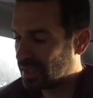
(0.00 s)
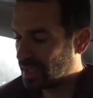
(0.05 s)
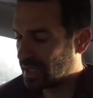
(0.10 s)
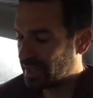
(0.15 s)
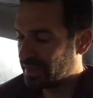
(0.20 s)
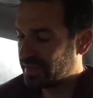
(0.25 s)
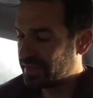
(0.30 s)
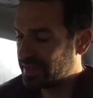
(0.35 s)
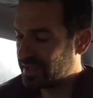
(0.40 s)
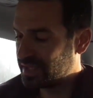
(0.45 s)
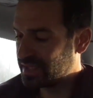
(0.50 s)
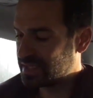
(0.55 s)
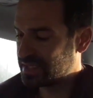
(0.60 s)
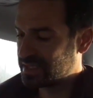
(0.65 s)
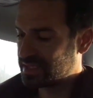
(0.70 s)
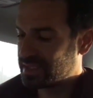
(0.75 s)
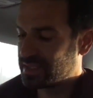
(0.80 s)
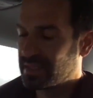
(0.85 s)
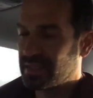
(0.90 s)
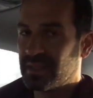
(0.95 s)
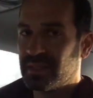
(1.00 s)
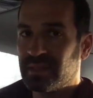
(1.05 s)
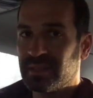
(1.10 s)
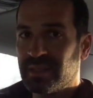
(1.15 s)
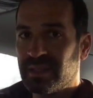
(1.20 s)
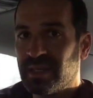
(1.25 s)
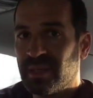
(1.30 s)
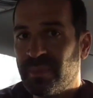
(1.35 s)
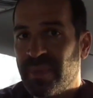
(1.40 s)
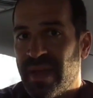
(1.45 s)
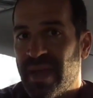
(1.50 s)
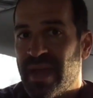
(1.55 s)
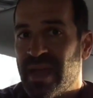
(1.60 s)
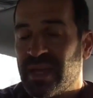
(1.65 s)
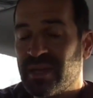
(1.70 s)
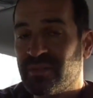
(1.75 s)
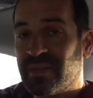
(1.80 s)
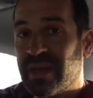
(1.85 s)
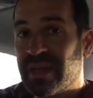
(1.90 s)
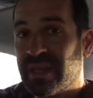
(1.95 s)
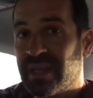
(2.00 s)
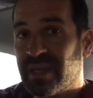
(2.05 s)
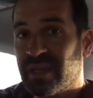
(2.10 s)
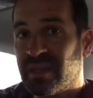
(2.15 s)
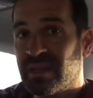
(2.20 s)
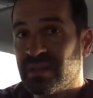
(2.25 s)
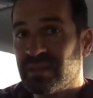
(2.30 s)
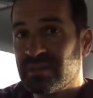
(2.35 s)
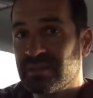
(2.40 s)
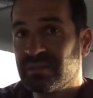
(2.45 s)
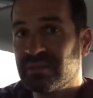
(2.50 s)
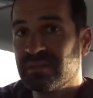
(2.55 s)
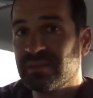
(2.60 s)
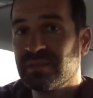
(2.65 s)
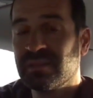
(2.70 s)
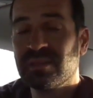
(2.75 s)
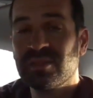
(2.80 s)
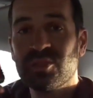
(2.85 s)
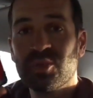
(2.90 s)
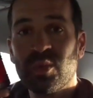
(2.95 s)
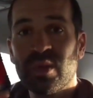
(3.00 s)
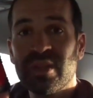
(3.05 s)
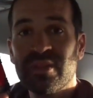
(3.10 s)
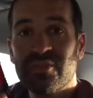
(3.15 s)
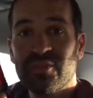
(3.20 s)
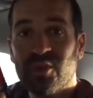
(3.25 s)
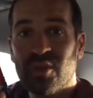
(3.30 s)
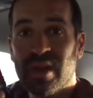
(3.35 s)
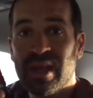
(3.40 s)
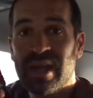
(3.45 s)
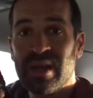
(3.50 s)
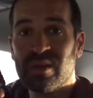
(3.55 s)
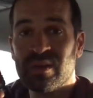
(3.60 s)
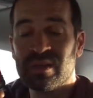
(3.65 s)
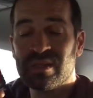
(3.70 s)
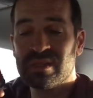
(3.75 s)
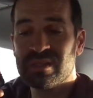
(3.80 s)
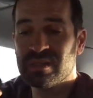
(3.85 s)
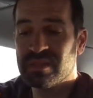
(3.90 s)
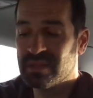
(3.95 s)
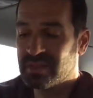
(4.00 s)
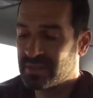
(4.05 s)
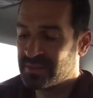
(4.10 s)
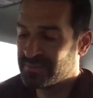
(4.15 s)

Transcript: on this little pack right here. 24 hours.